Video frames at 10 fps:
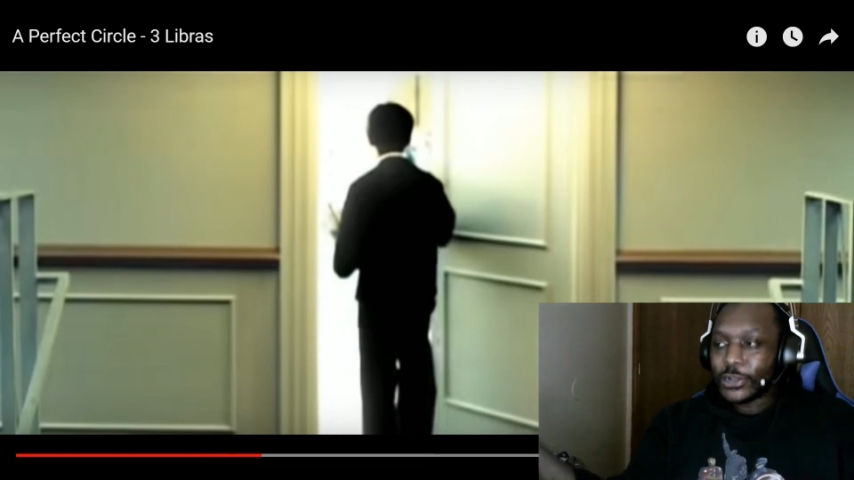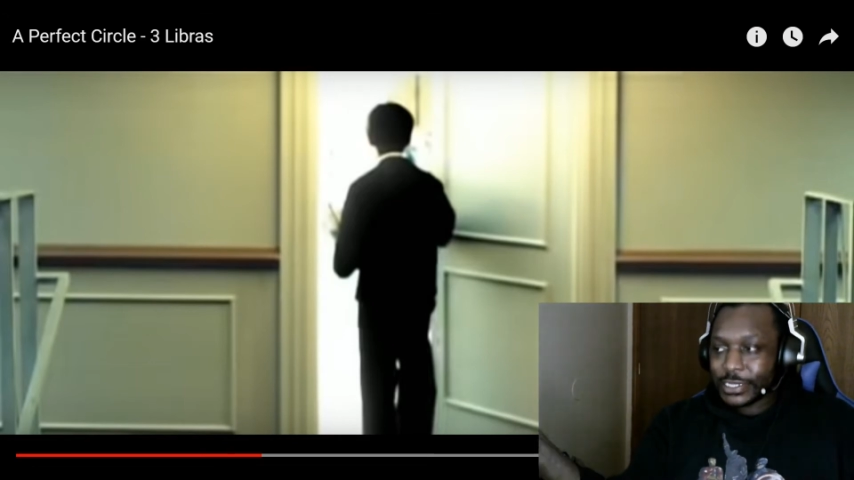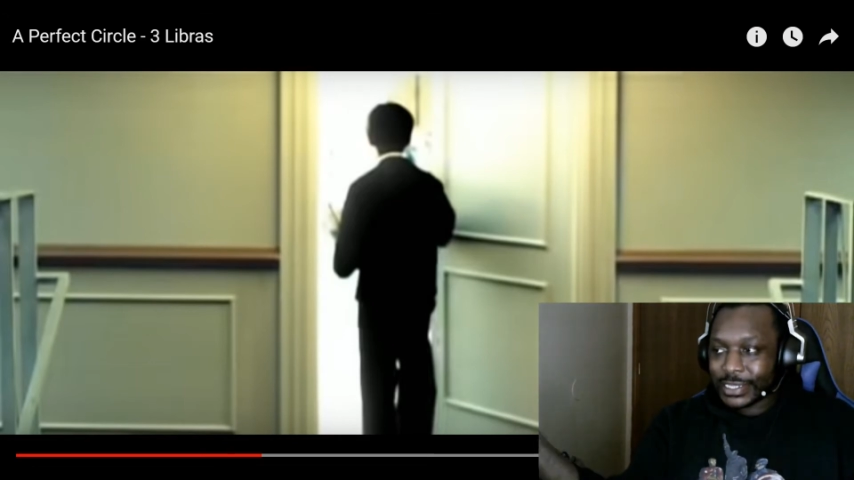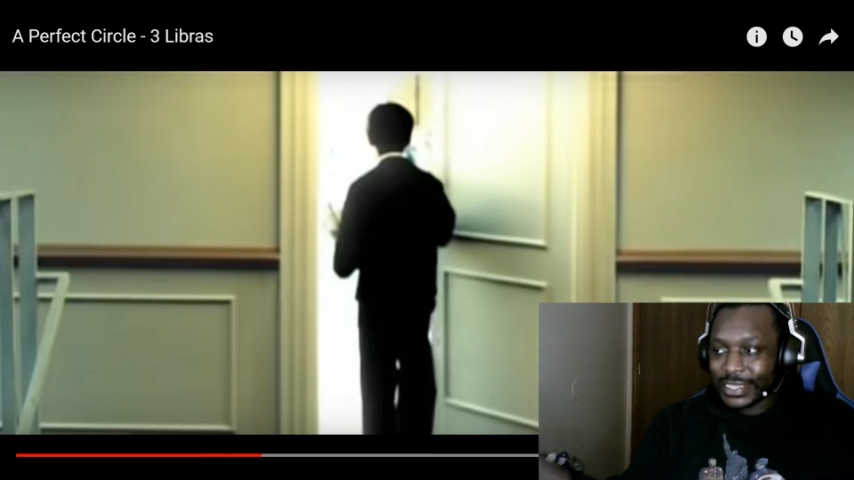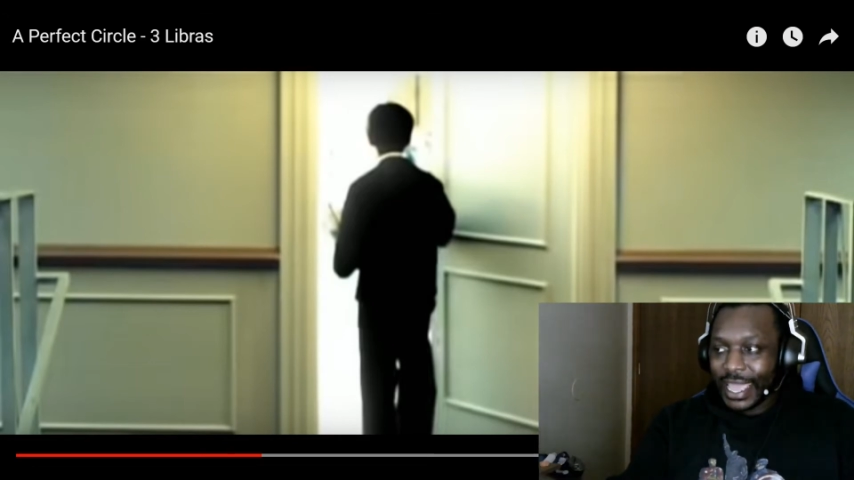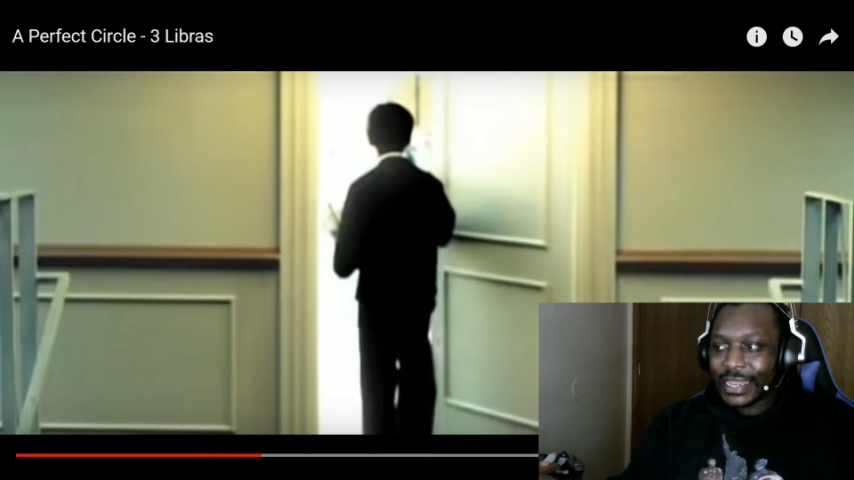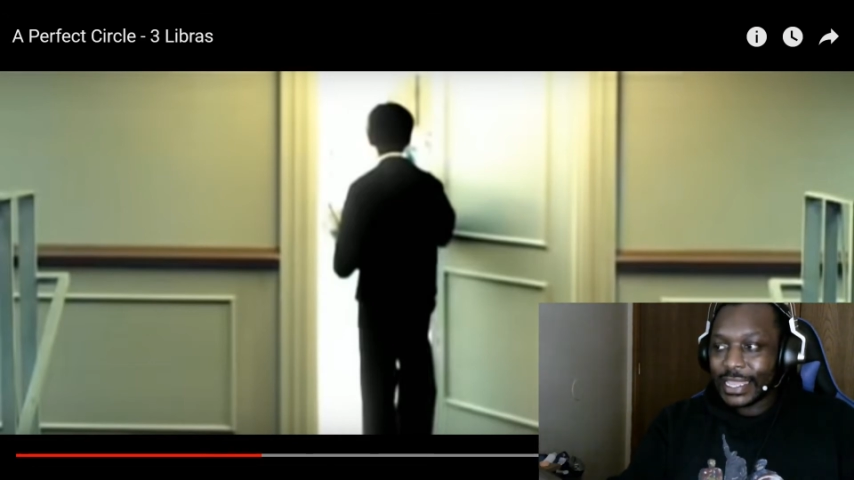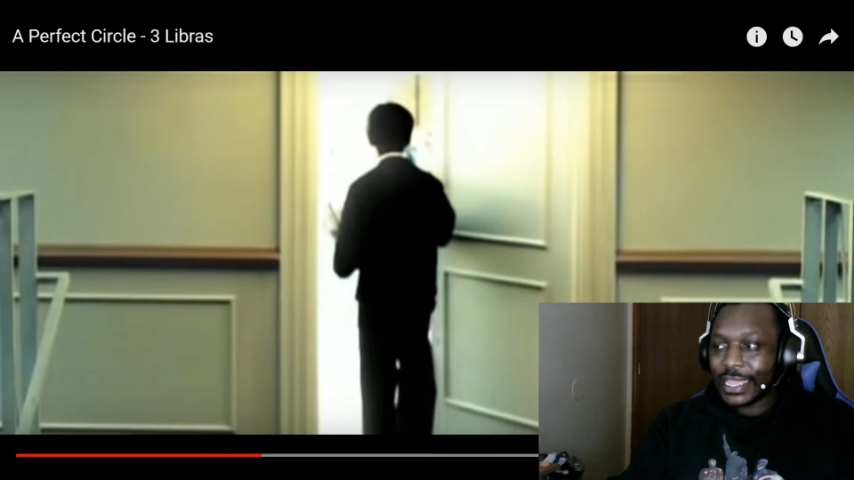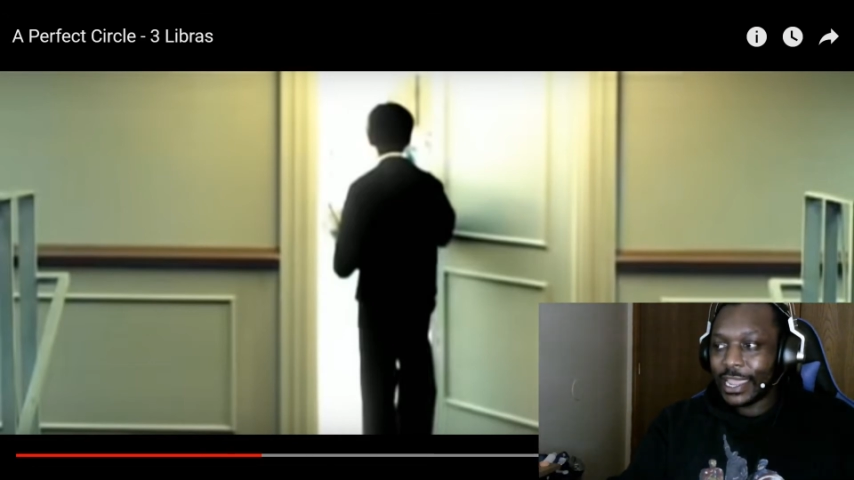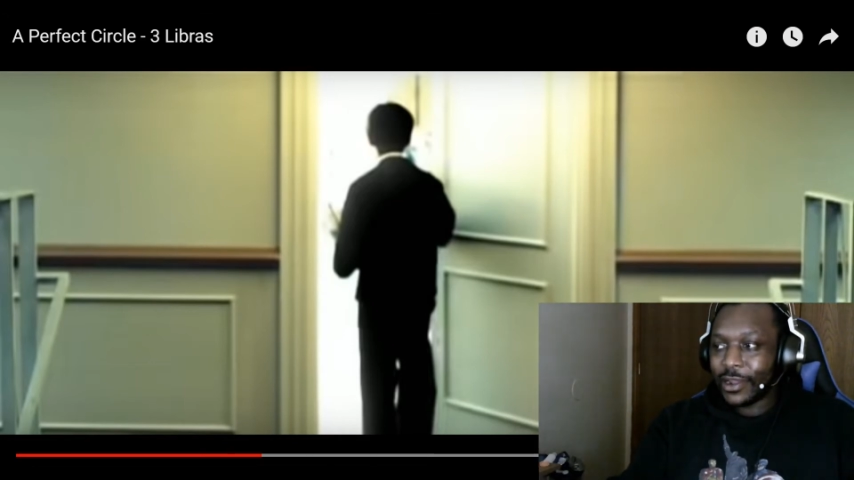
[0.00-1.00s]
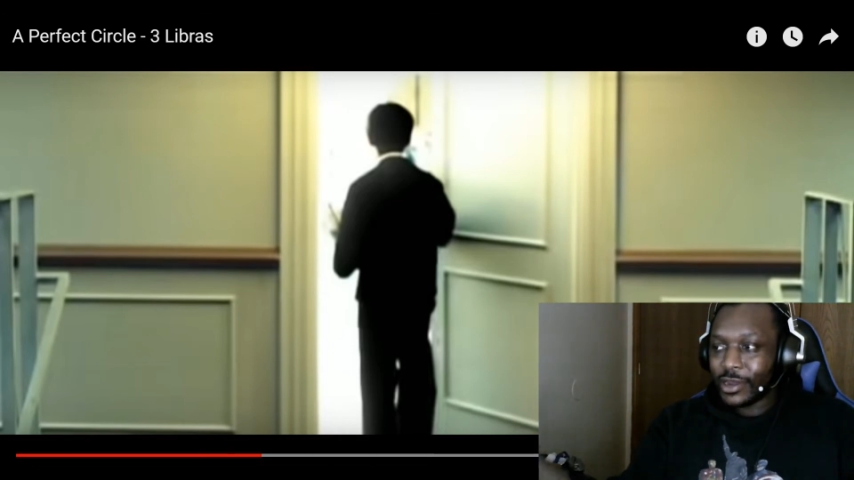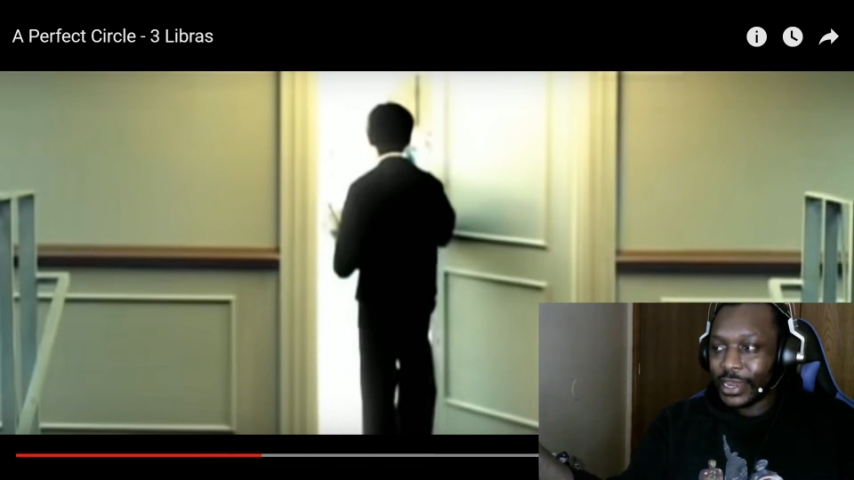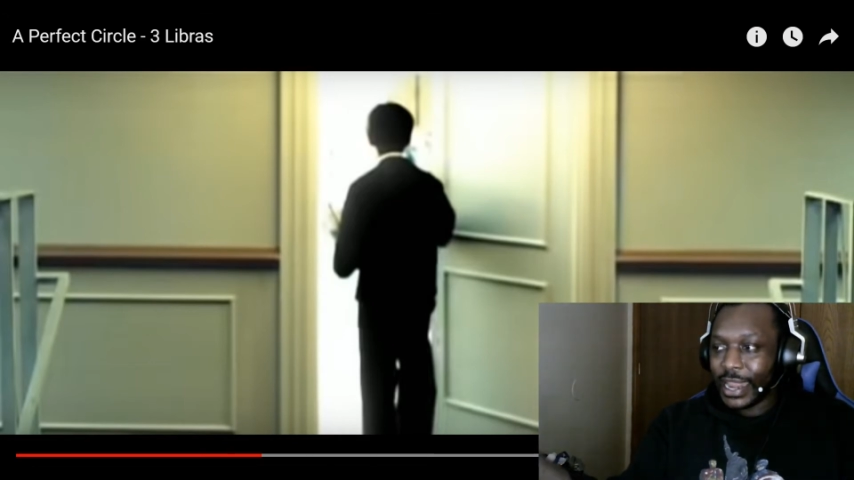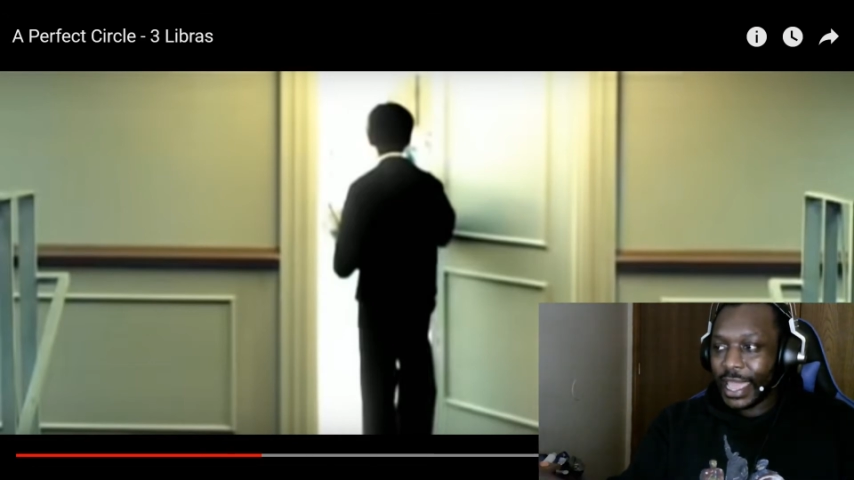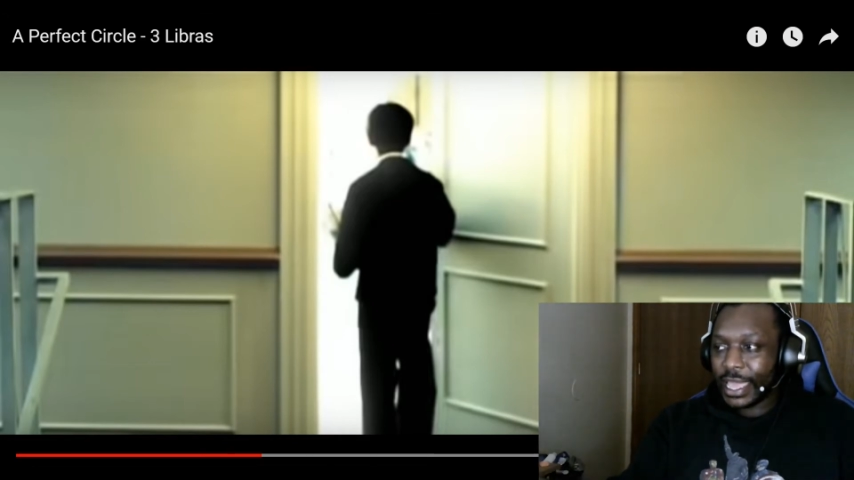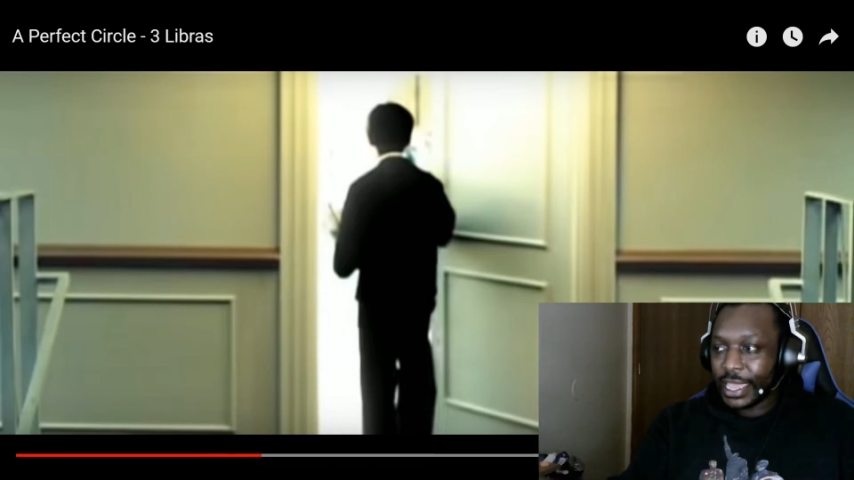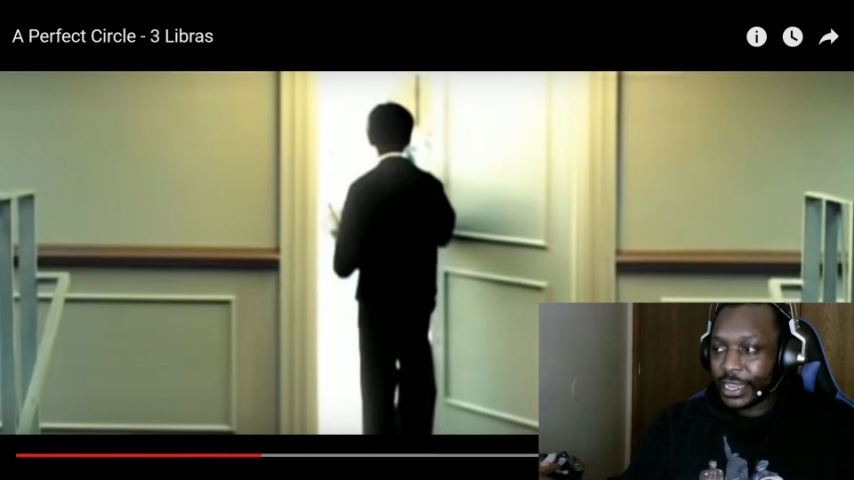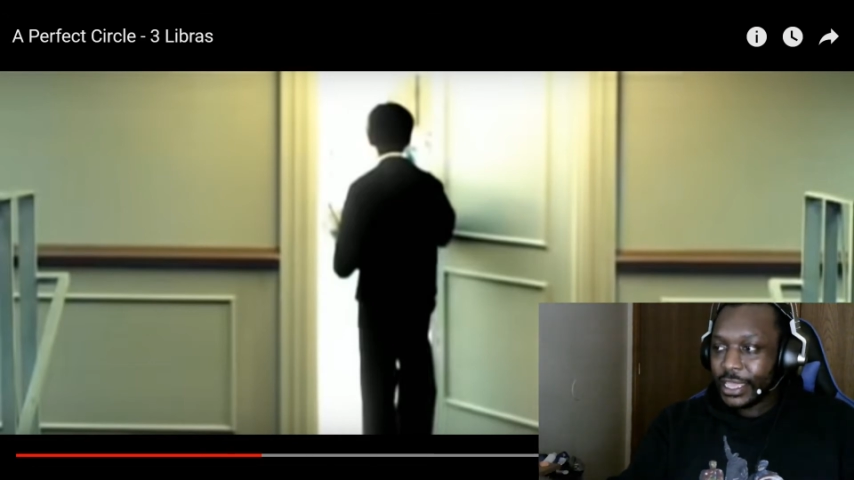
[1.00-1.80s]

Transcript: standing here naked.